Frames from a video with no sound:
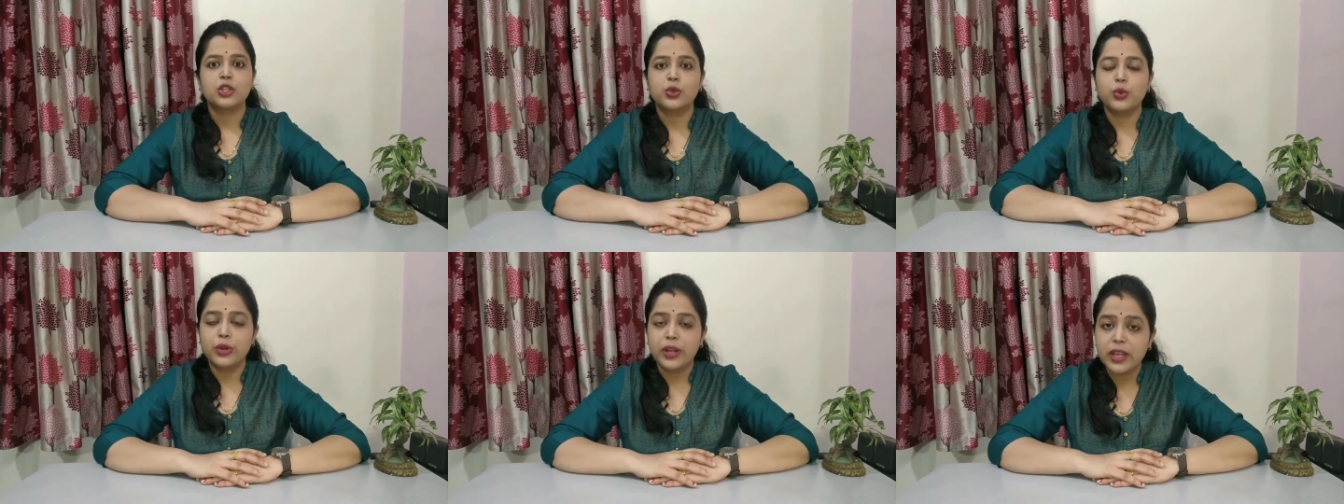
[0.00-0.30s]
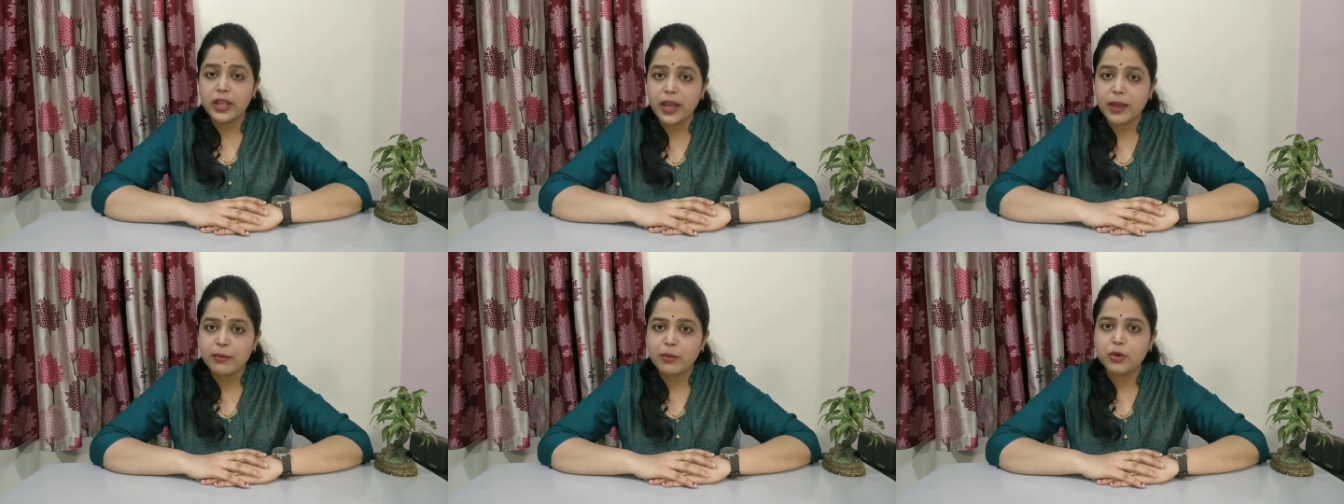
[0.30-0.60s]

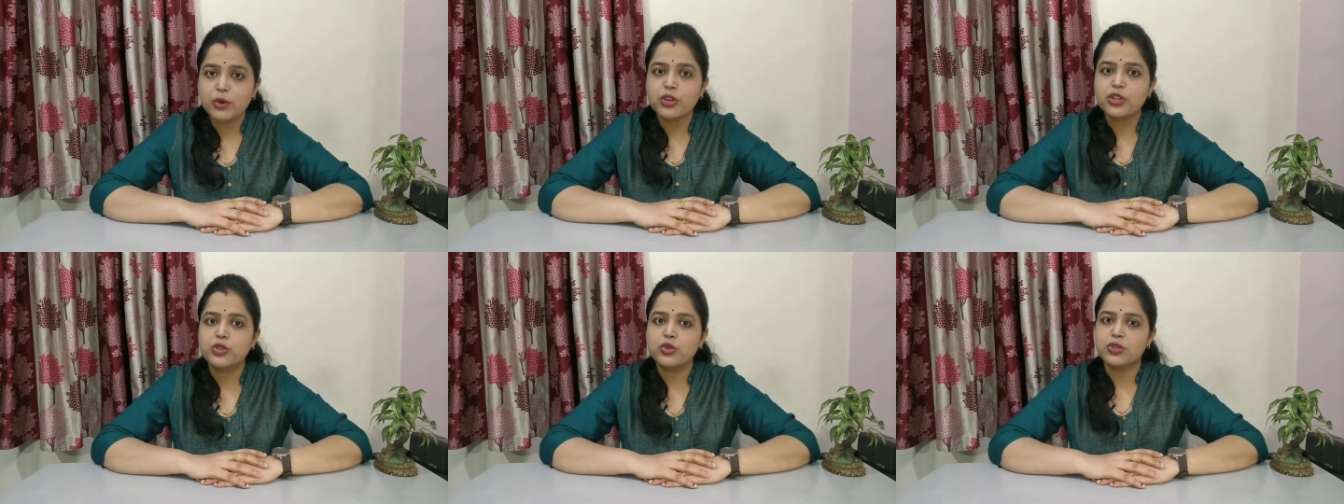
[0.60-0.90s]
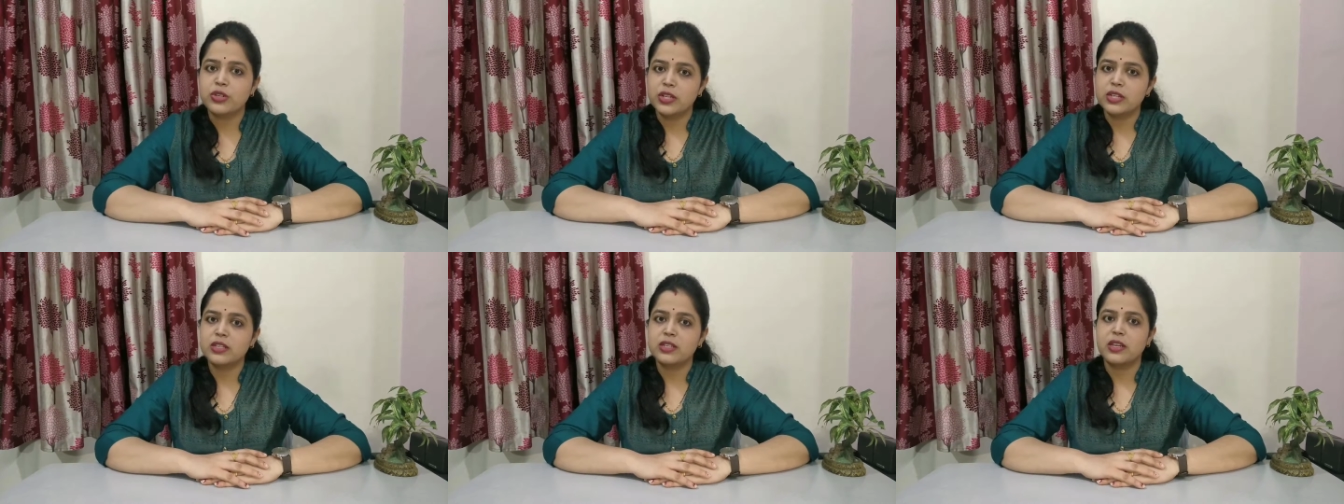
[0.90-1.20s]
today I am going
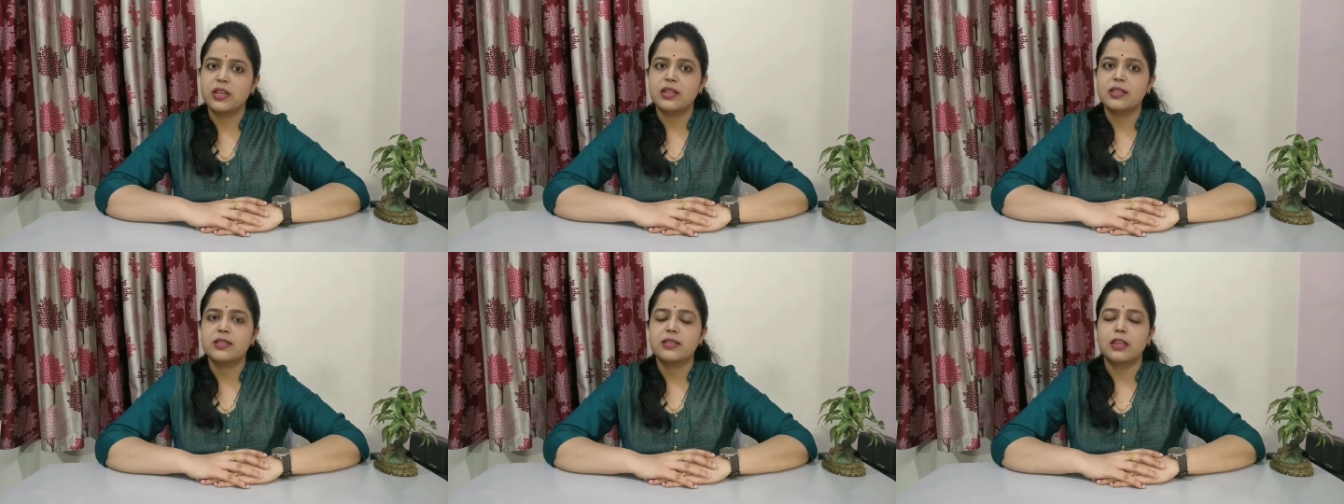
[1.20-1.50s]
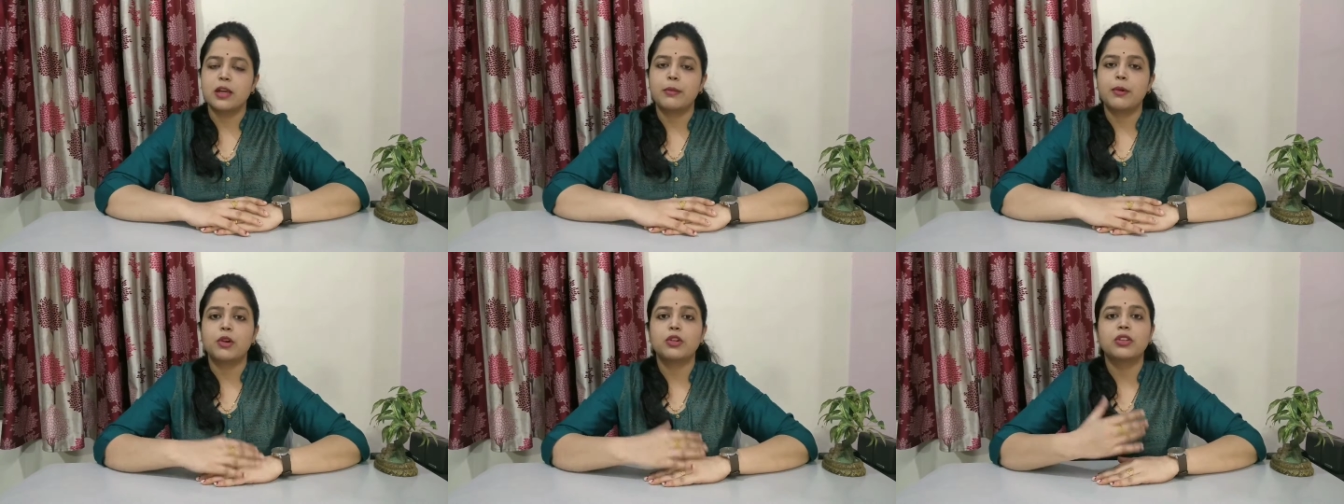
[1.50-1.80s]
to discuss
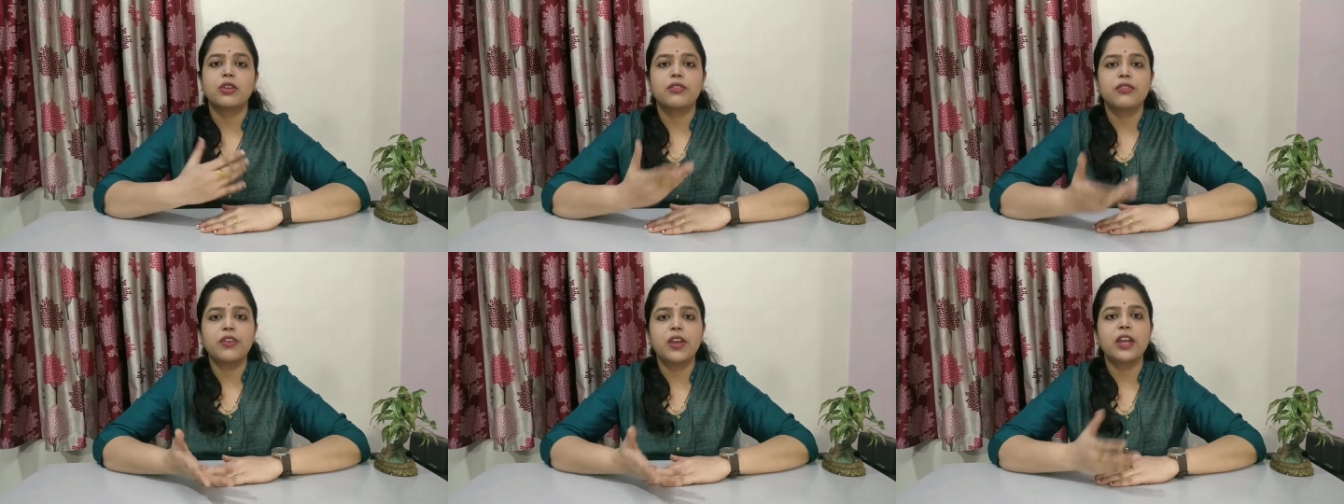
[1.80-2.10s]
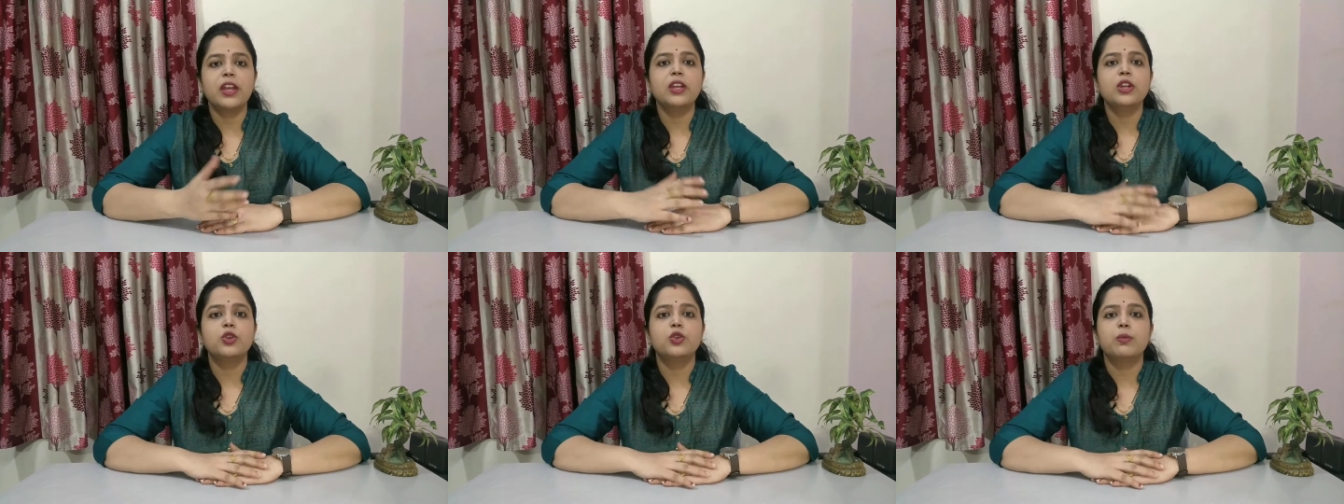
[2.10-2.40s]
about the
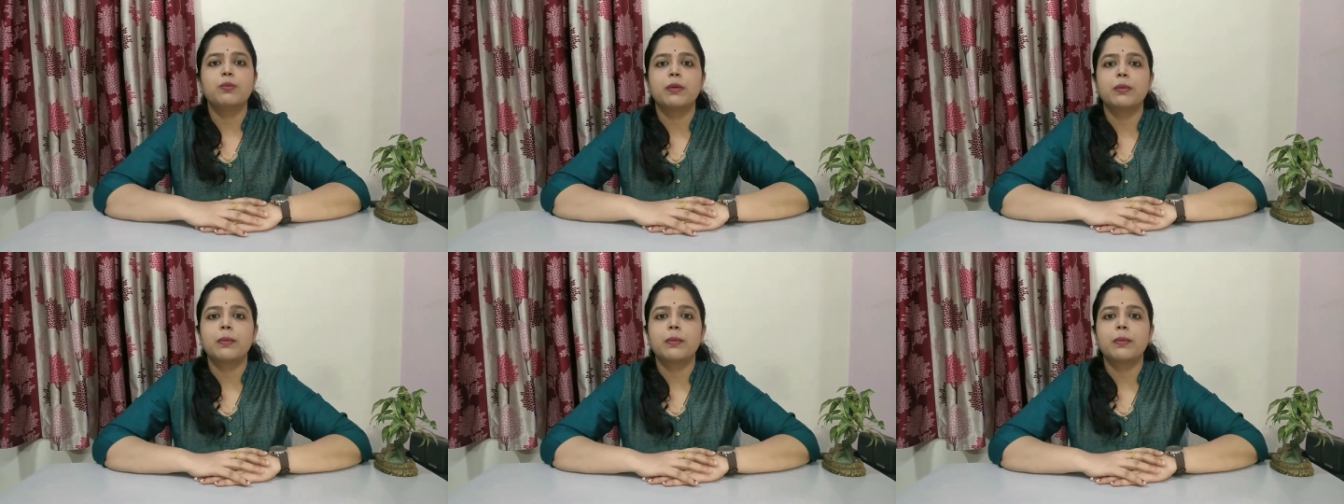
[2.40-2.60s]
way to